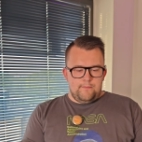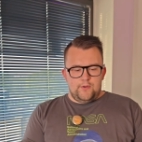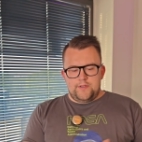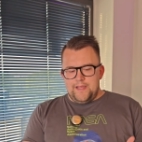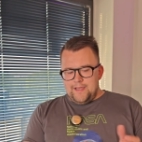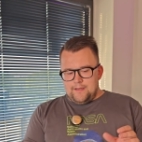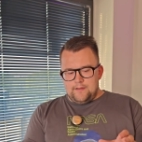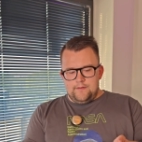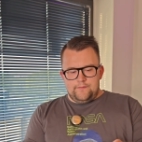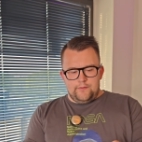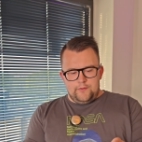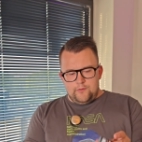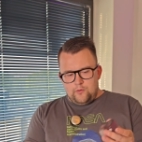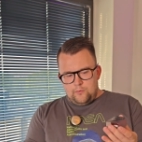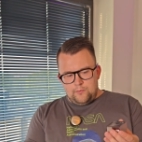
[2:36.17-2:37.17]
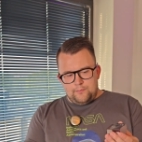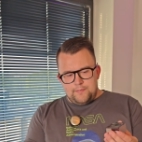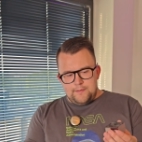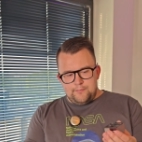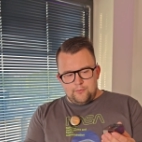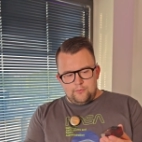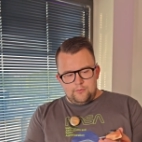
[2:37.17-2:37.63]
But yeah, for the normal
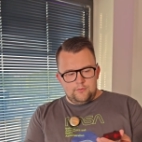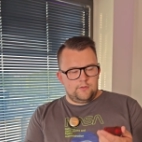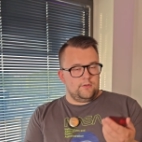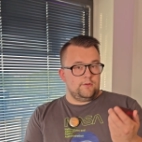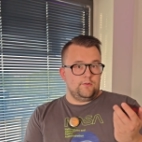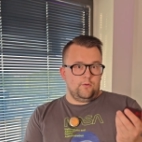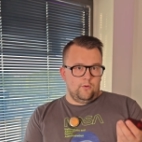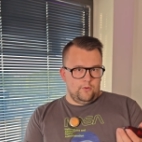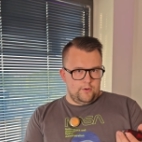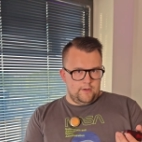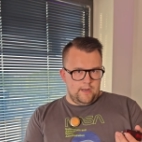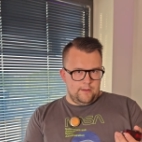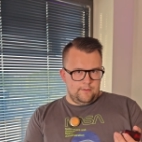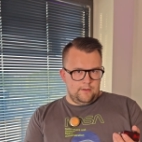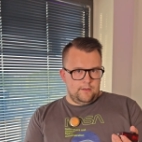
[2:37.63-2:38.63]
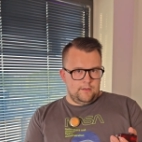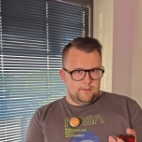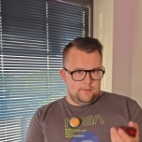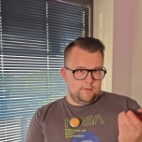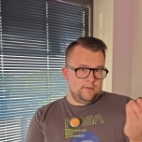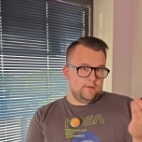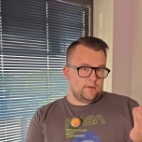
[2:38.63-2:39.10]
people, the ordinary
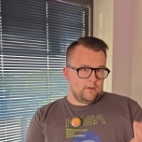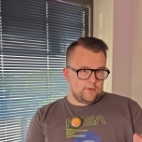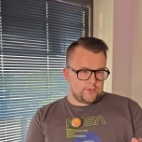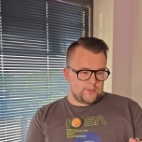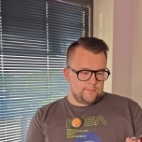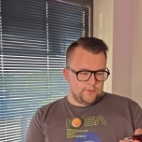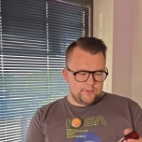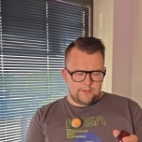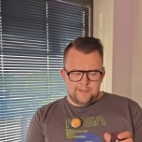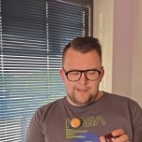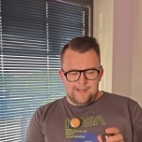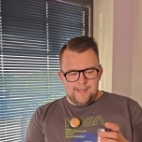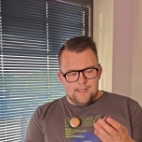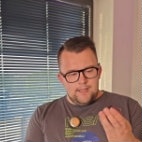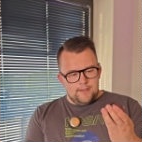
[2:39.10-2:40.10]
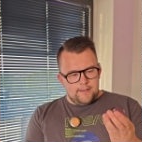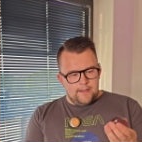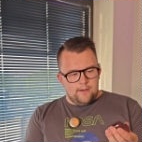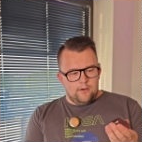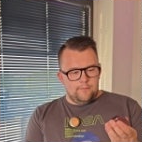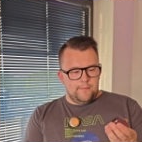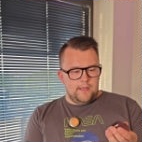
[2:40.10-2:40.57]
customer,
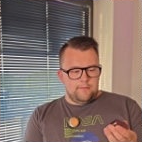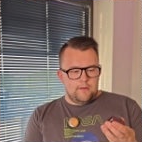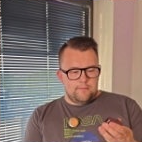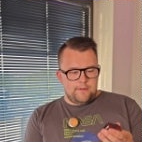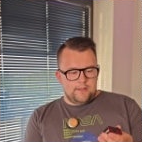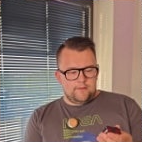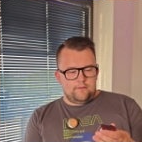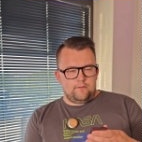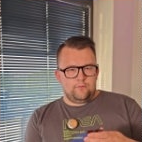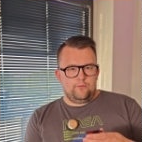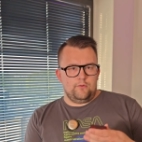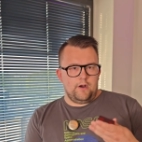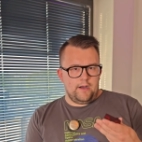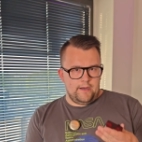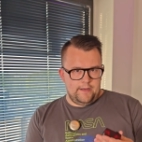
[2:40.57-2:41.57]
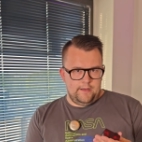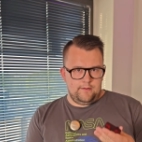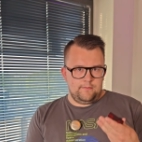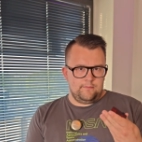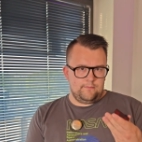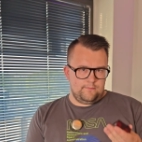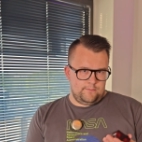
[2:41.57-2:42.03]
they are maybe a bit too
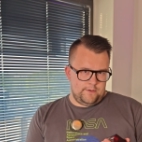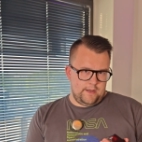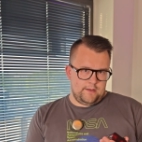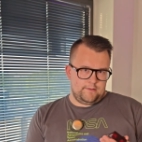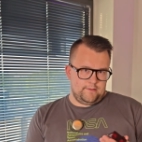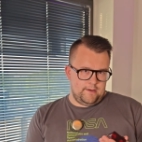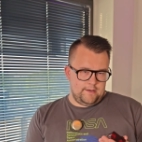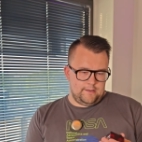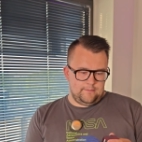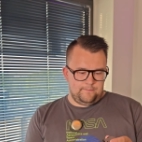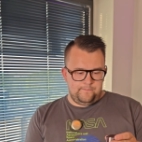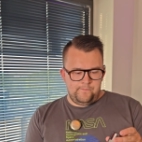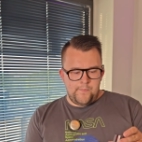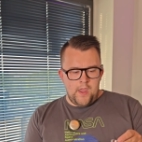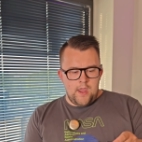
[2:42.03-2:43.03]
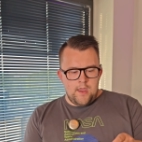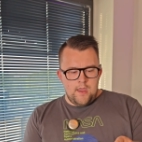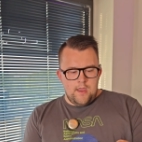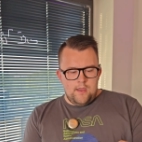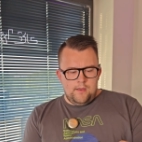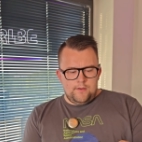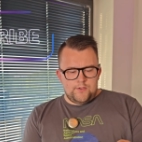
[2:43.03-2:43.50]
high yeah, taken
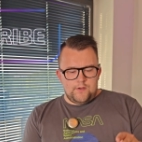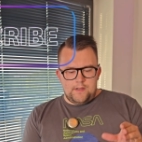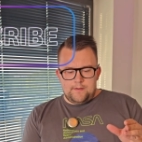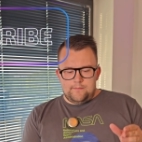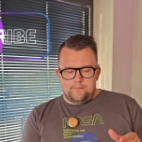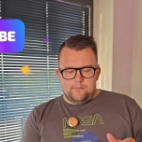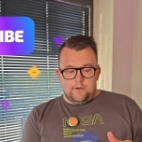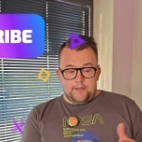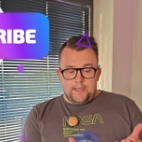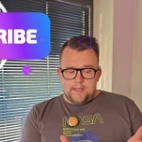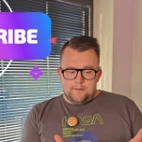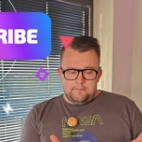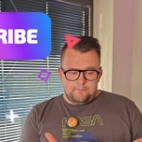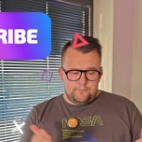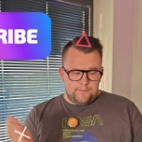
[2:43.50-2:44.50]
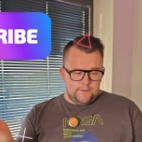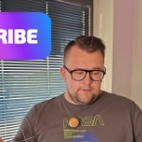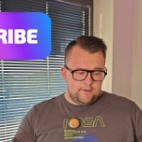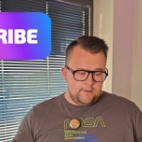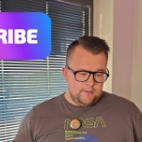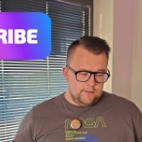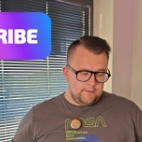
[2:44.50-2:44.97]
so yeah, again,
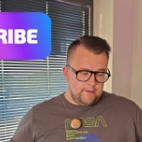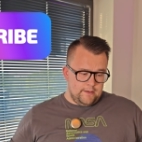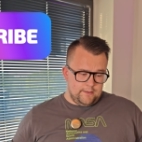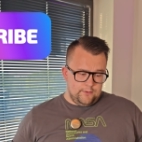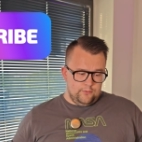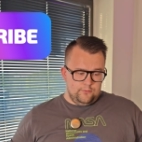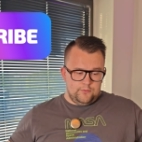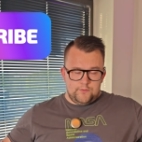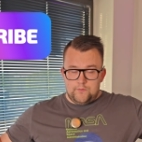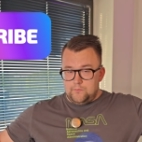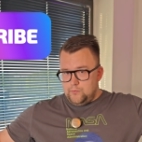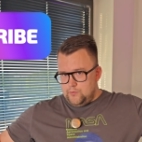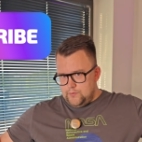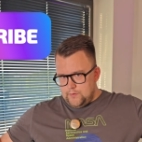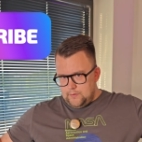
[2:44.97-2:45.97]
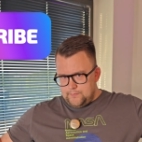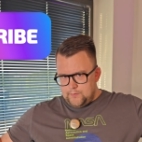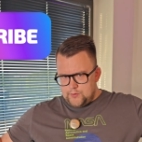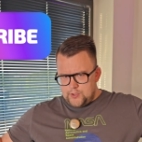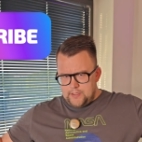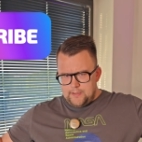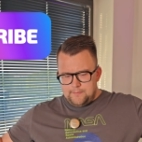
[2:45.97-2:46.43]
pretty thank you to Moondrop
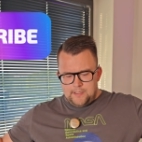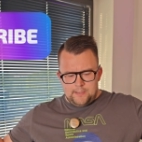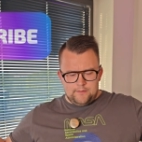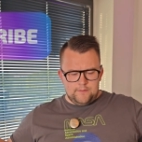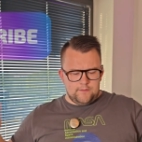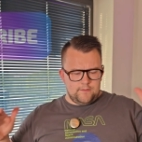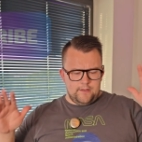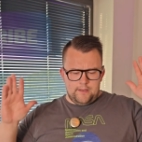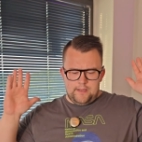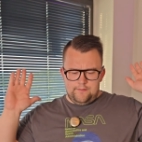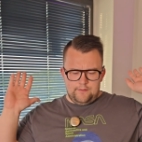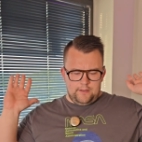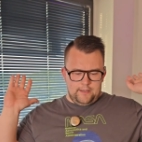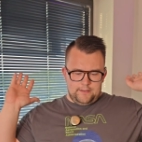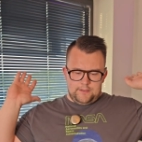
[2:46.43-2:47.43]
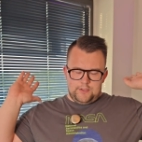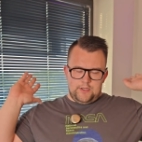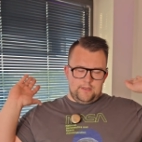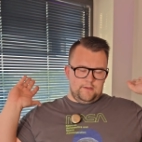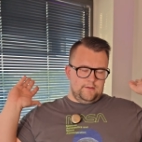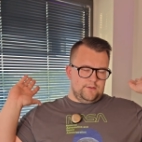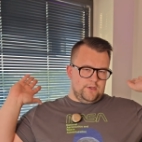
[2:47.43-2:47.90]
to send them out. They even like
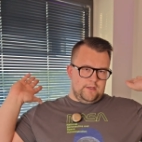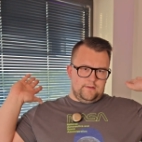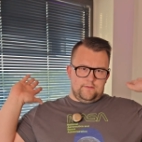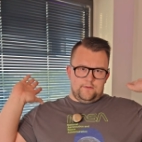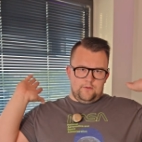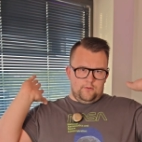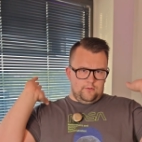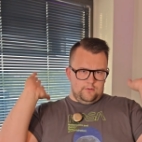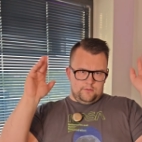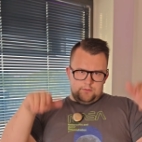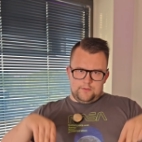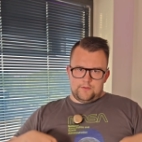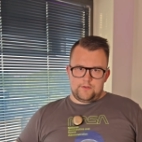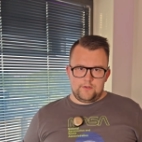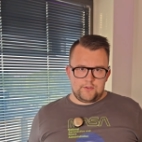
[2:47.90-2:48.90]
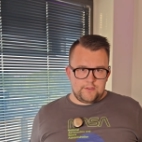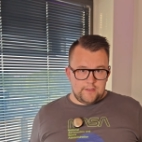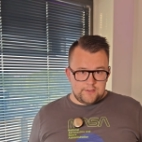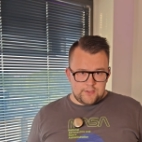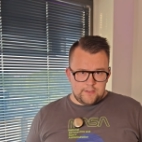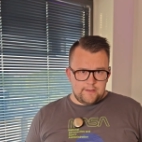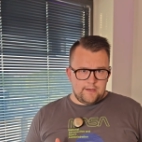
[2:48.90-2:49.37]
said, yo, just
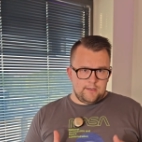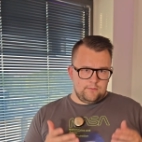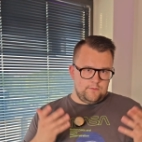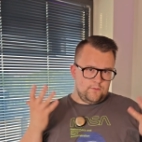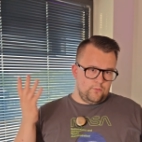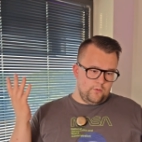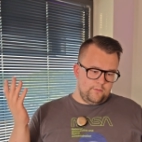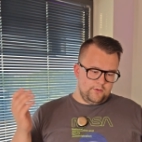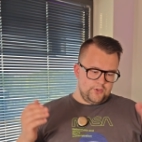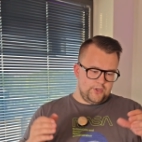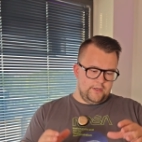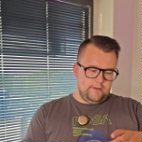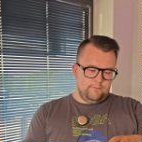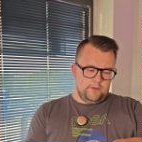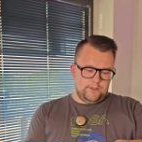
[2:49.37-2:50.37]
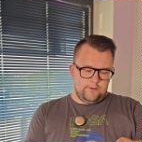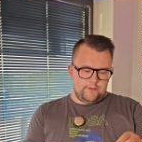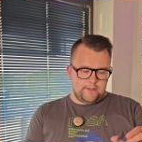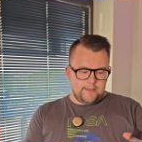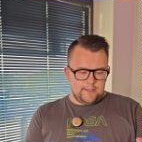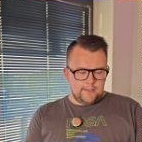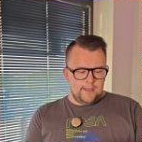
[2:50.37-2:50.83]
test it out. We will see what you
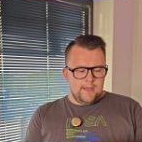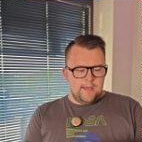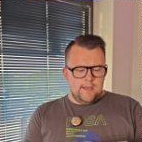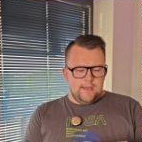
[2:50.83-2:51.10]
think.